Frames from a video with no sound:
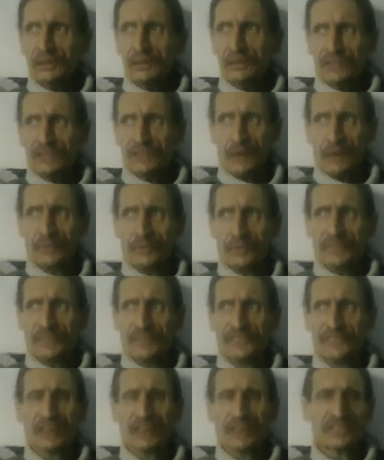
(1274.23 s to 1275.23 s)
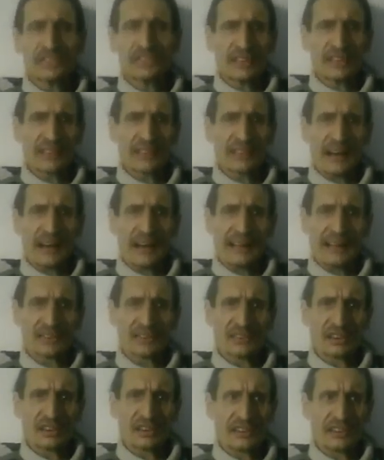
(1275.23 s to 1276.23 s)
So the first thing that I
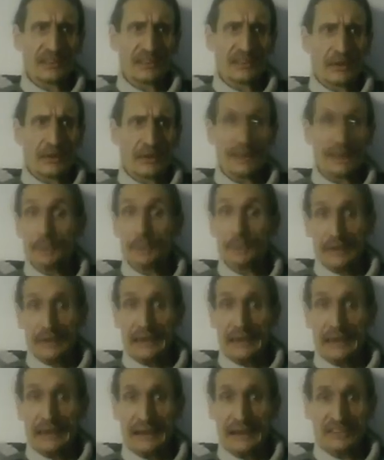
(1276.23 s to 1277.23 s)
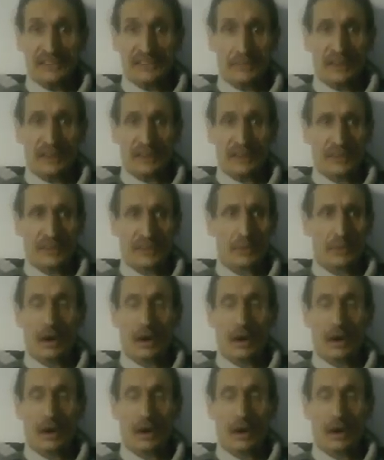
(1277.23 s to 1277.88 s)
actually did for anybody in Glastonbury, because